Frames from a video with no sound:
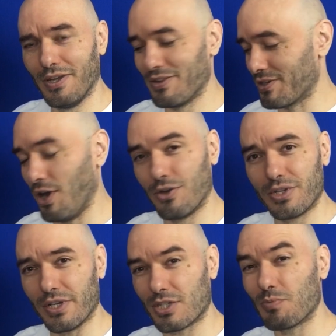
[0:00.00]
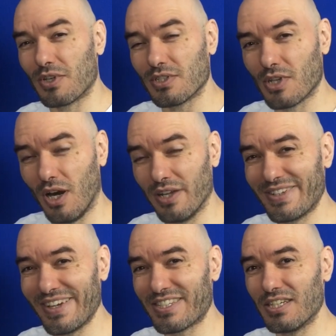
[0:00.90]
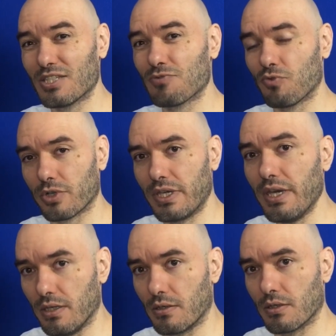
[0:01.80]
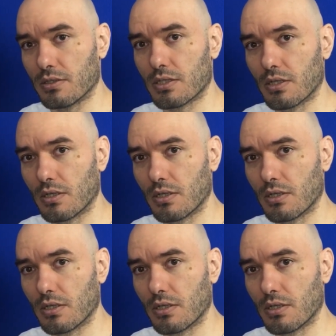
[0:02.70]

the context, because context is for kings.